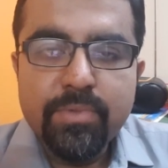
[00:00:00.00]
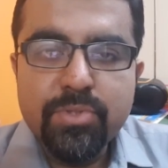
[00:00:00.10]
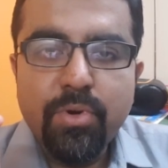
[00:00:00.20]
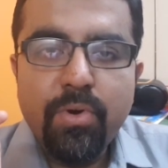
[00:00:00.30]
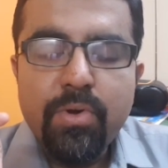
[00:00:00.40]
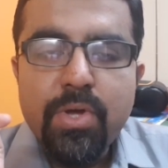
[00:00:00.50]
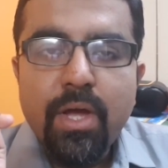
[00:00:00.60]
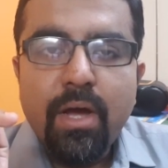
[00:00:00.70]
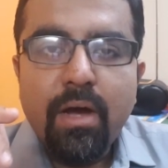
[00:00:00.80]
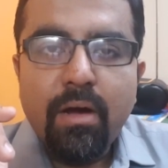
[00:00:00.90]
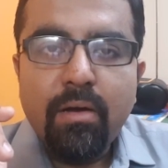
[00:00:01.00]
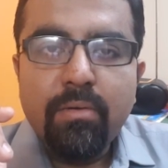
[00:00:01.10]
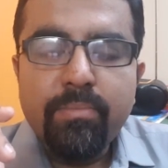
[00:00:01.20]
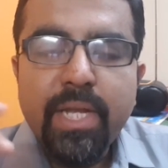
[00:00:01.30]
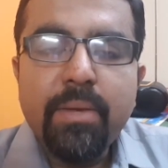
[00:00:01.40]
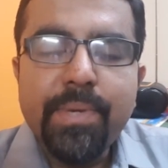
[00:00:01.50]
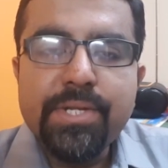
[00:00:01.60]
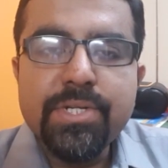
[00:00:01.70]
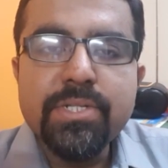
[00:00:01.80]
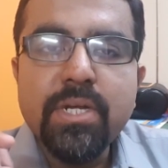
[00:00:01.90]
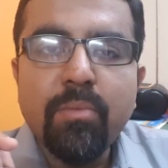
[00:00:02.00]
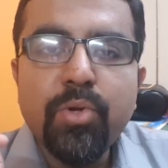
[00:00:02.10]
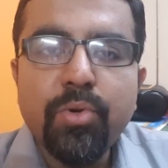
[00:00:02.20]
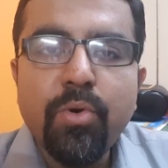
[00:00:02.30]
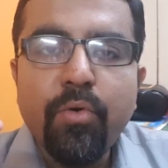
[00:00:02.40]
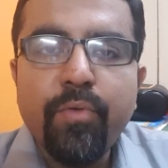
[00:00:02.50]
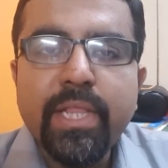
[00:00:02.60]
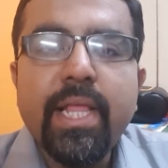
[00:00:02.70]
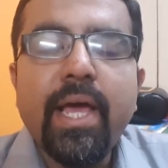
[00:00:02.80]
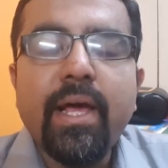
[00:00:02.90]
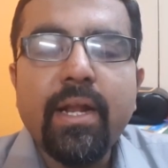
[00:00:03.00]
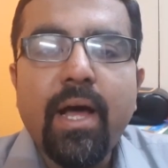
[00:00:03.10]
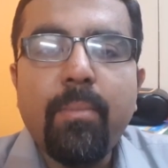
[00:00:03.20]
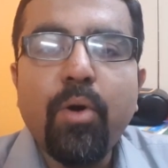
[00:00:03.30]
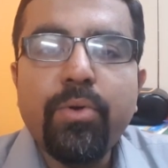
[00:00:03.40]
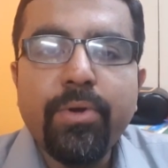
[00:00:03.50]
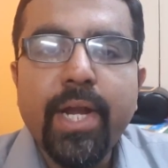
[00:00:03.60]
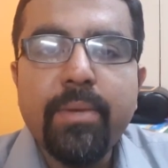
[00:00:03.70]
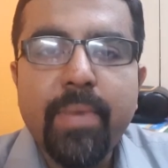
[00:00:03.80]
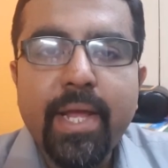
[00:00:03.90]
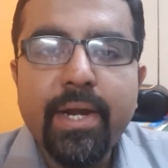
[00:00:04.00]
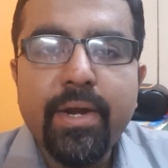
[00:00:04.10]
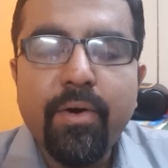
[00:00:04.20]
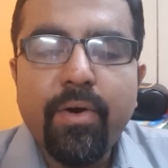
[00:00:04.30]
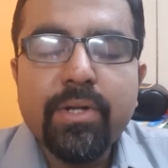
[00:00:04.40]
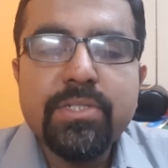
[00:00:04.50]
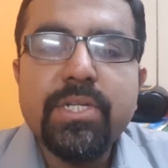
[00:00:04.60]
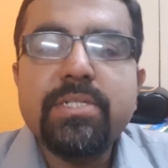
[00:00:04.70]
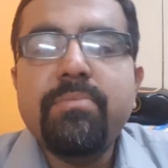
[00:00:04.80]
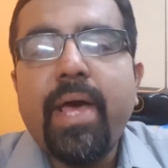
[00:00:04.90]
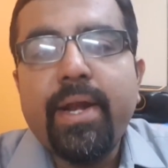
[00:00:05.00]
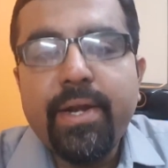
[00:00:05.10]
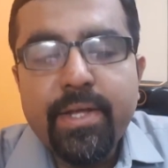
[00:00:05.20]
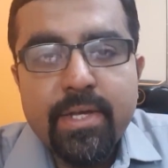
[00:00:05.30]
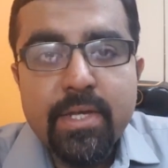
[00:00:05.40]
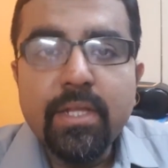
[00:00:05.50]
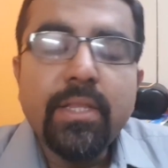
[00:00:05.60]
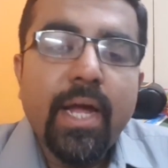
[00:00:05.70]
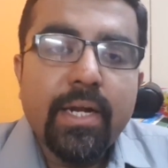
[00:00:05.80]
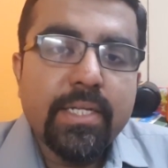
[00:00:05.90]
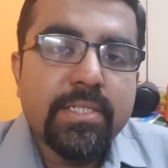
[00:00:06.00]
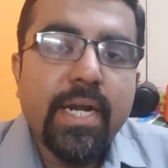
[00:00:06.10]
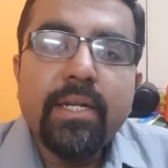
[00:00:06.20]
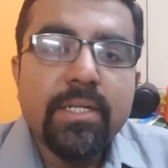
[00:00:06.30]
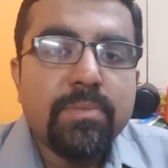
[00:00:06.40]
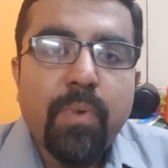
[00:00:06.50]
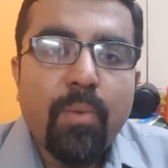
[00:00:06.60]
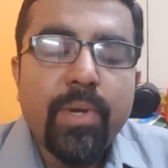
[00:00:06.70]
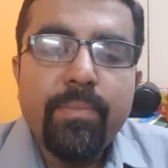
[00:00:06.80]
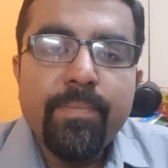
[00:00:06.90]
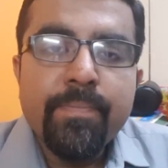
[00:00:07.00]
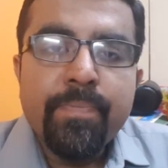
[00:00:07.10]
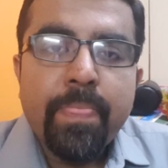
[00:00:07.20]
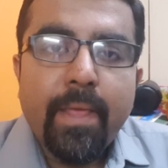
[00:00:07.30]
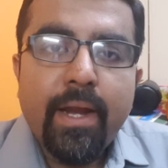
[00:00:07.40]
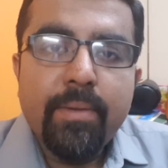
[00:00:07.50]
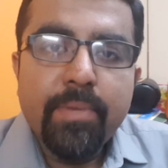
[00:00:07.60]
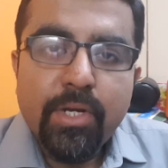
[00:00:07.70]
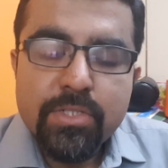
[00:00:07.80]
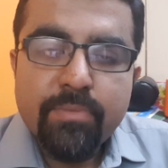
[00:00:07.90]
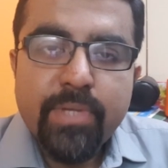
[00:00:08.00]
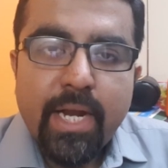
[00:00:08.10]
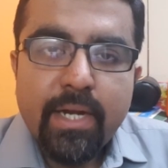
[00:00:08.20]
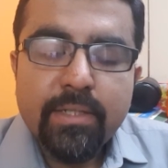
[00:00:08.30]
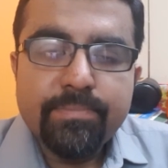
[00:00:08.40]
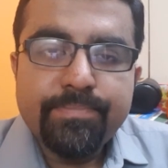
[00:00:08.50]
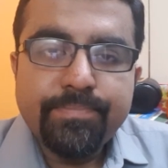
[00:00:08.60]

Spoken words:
So many patients come to know when they are about to get married or just married, they understand this problem, and because of that